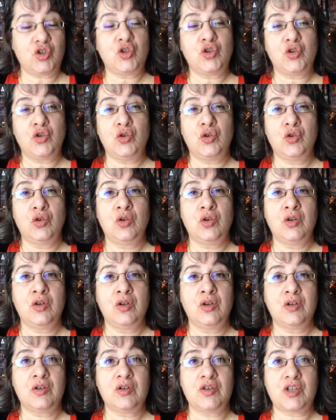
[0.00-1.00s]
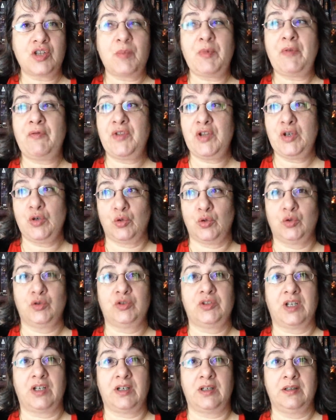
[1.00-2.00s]
do some of the
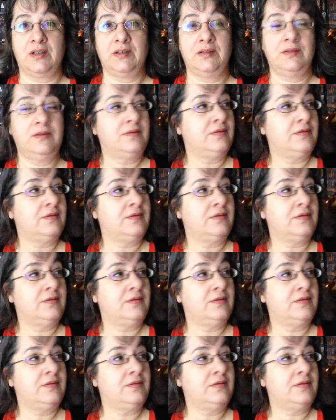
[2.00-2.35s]
older.